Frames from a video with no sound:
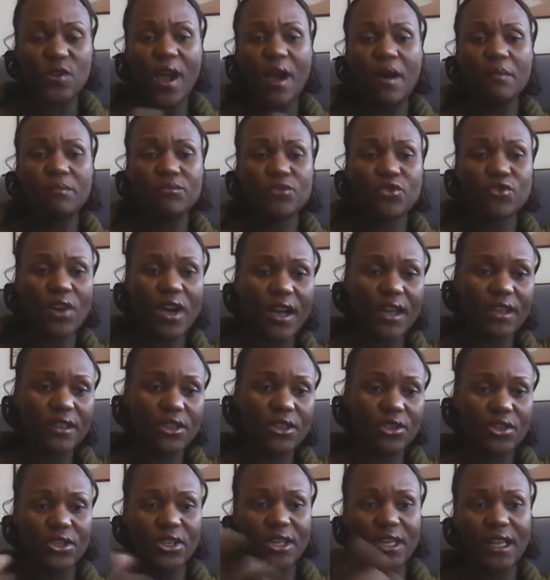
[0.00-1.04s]
I'm trying to
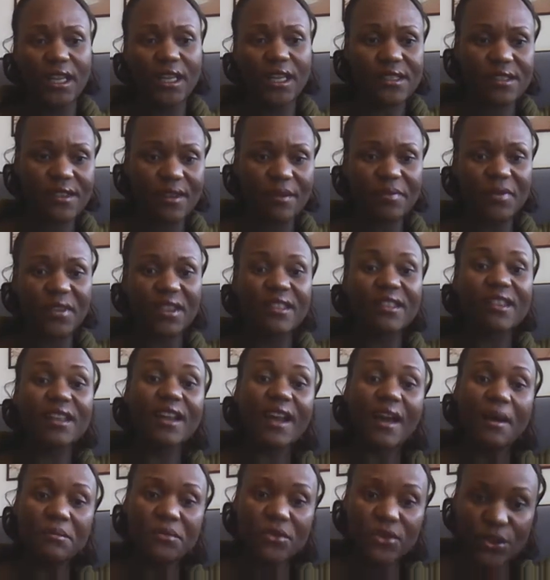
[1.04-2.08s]
create something that
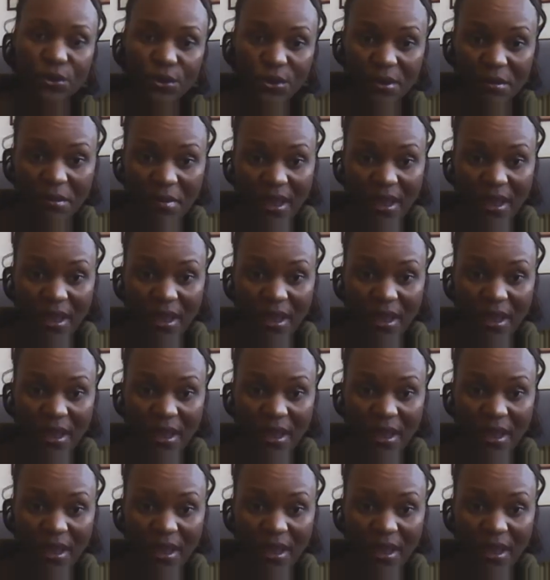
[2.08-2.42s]
I'm doing